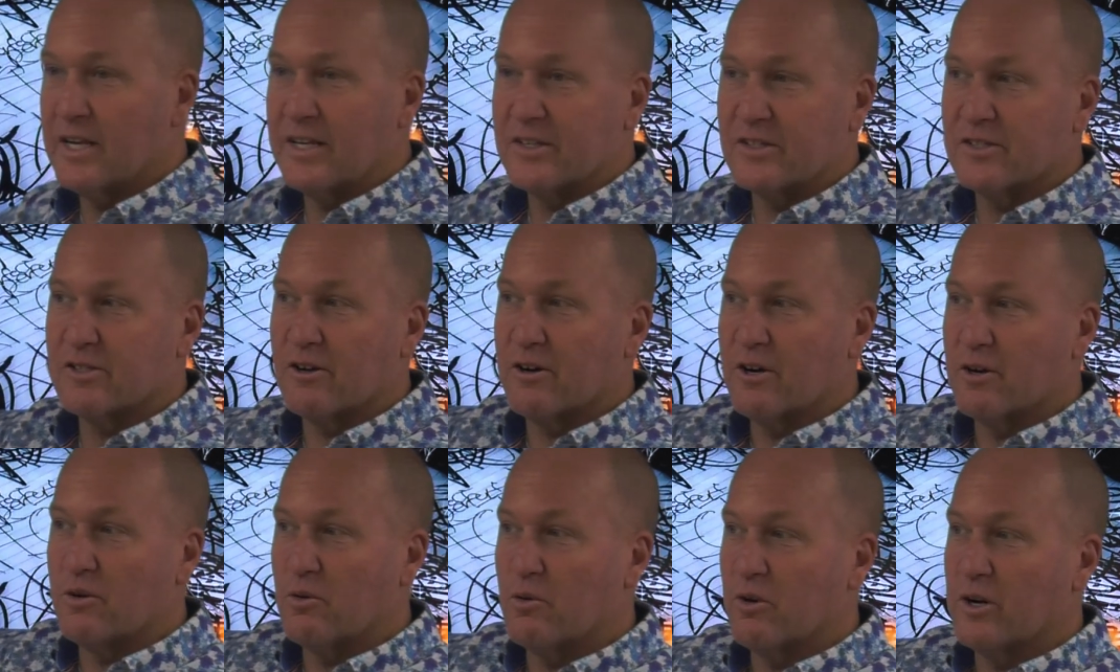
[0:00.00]
it
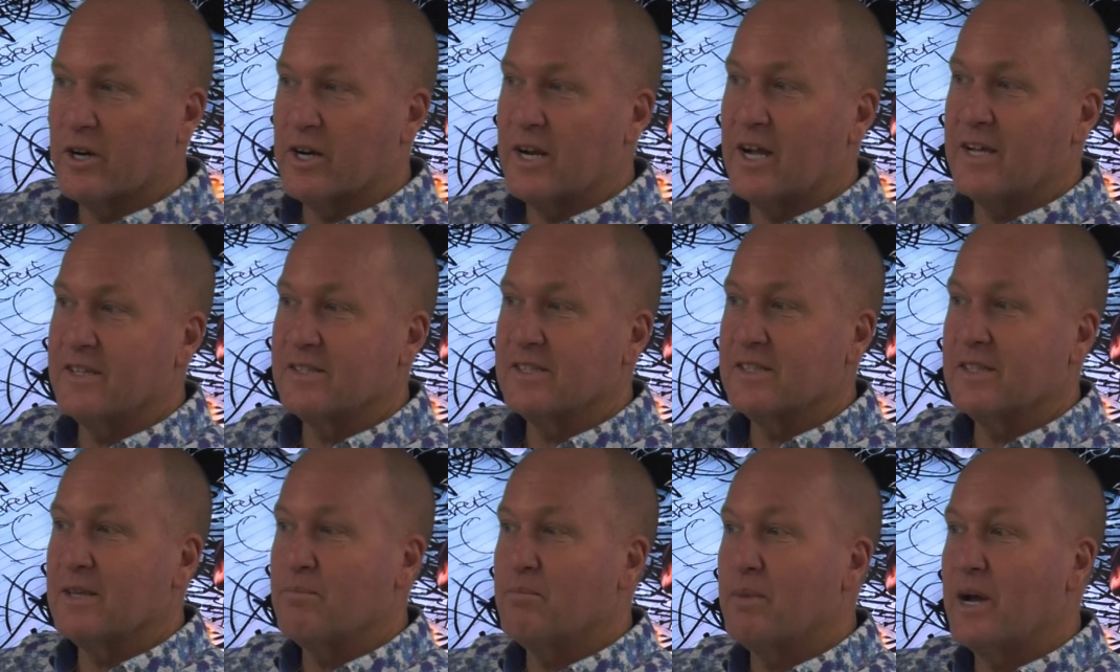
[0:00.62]
started
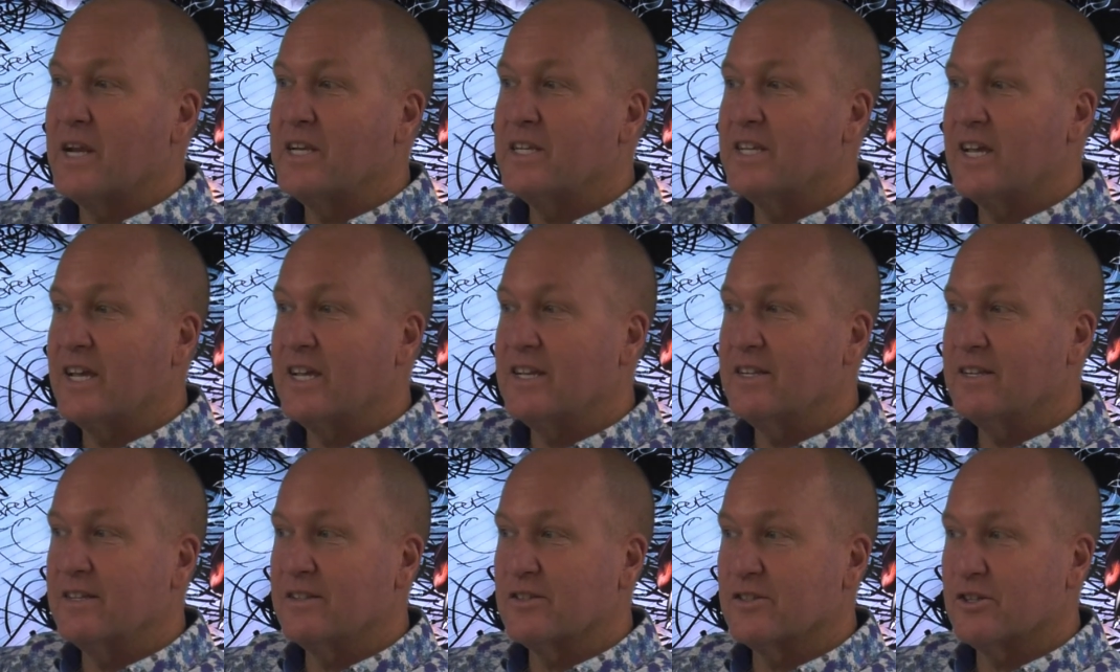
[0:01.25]
organizing them by date.
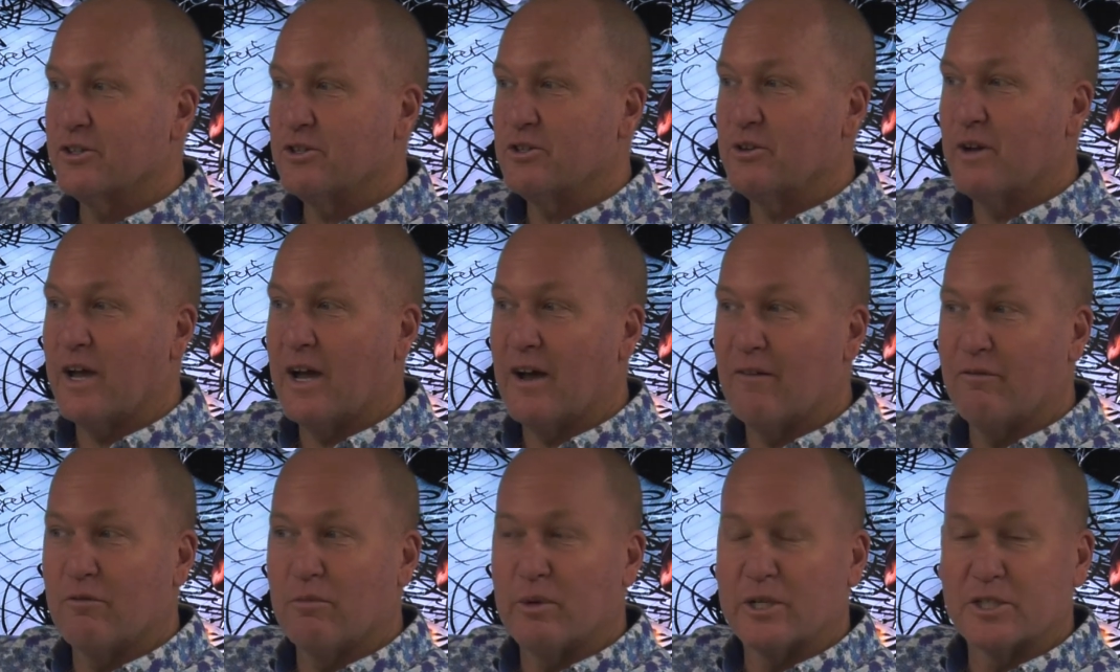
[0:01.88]
So you
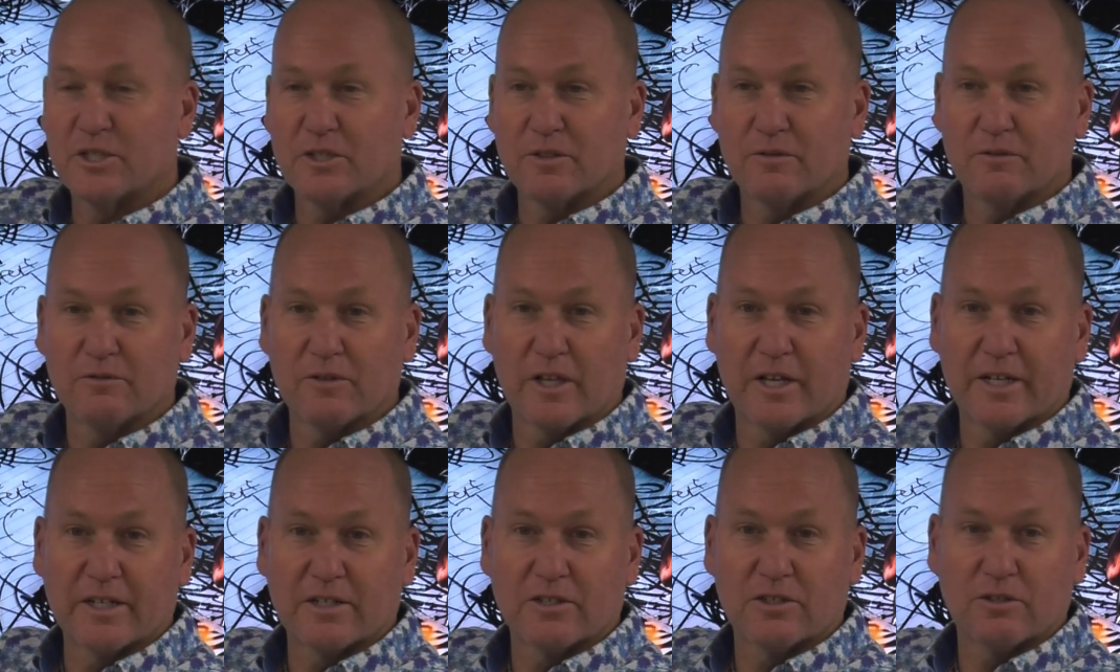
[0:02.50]
have a bunch of
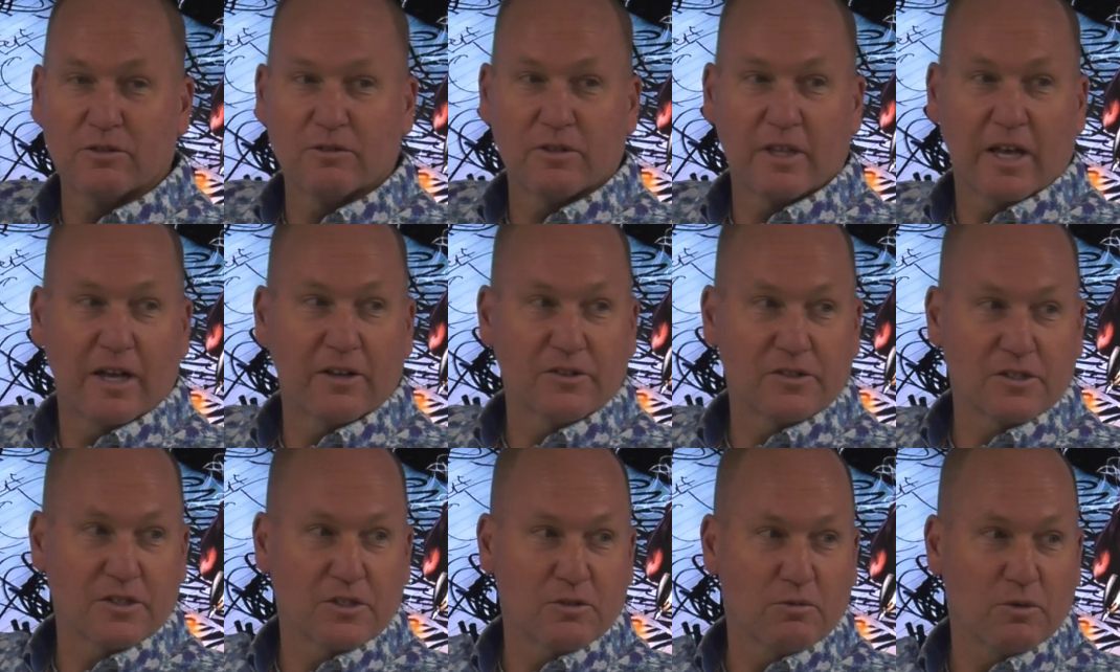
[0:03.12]
like
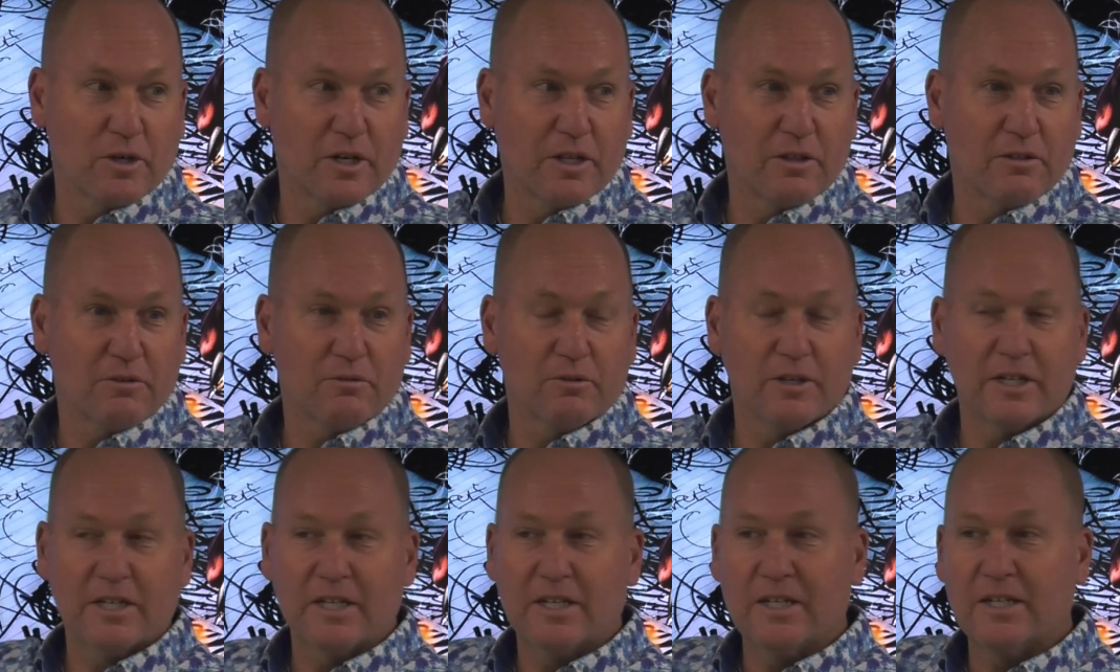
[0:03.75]

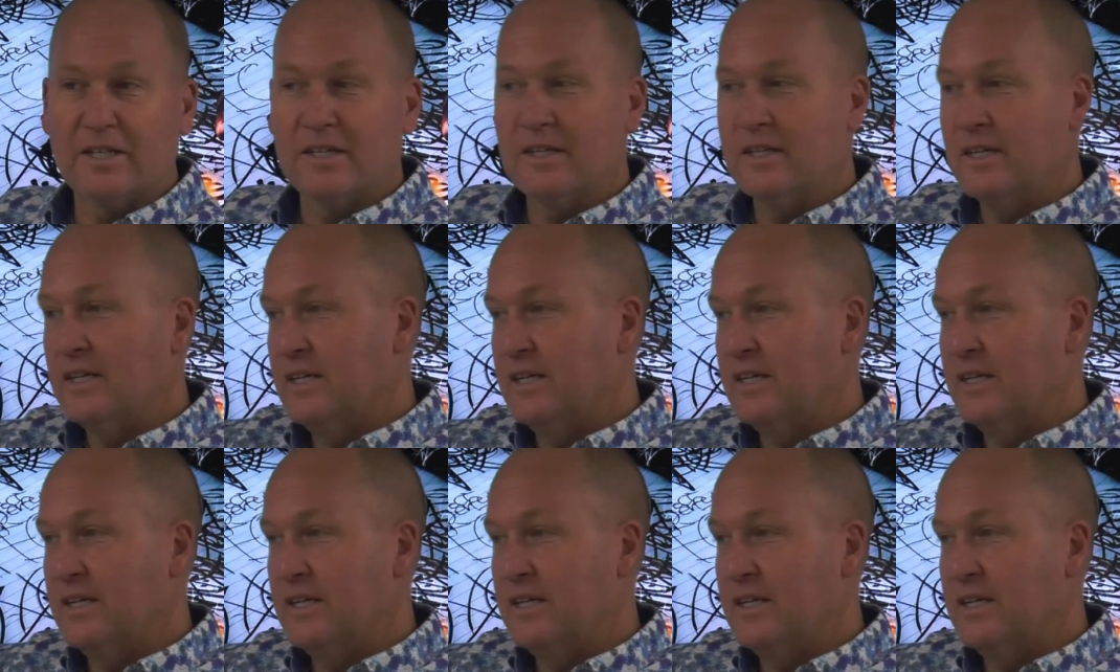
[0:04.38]
2023,